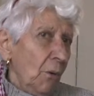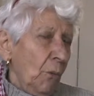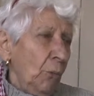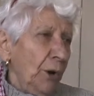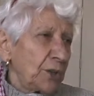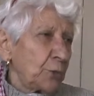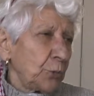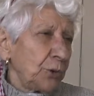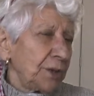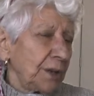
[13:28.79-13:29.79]
which
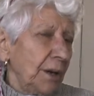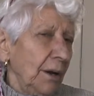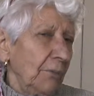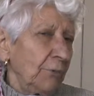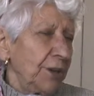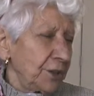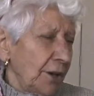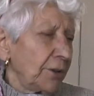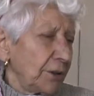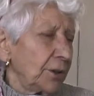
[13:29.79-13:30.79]
would reach
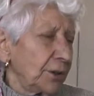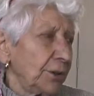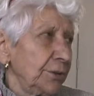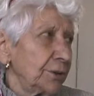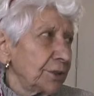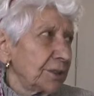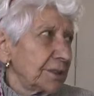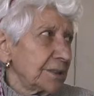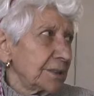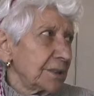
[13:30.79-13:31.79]
other
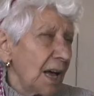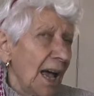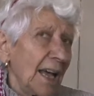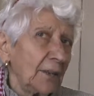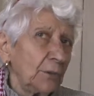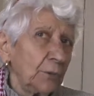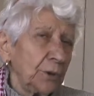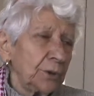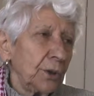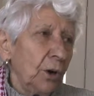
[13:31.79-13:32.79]
conclusions and
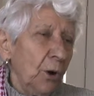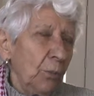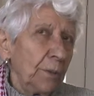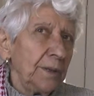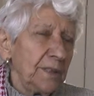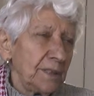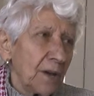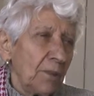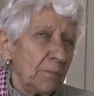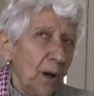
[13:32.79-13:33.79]
would open his
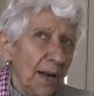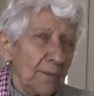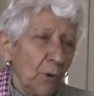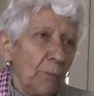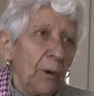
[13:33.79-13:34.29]
mind more.